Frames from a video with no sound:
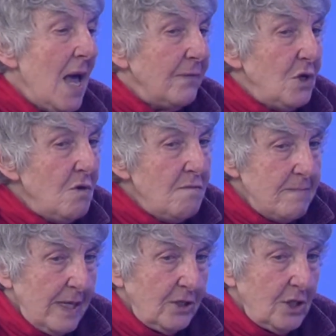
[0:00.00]
You
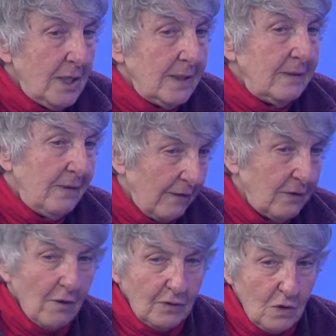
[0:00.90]
mentioned then,
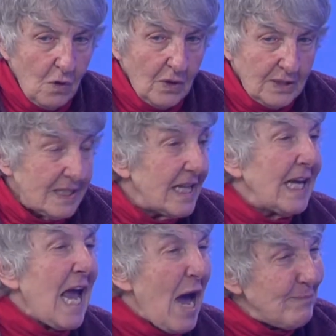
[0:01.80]
of course, the
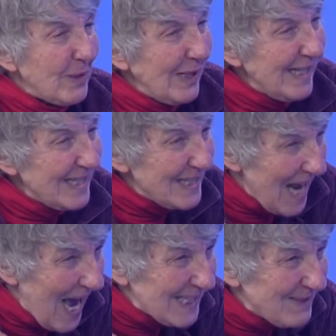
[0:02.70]
capitalist
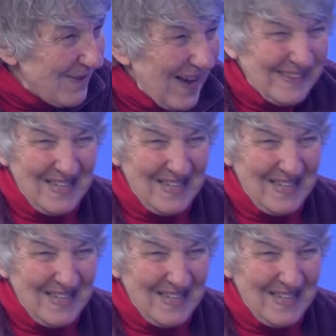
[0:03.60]
aspect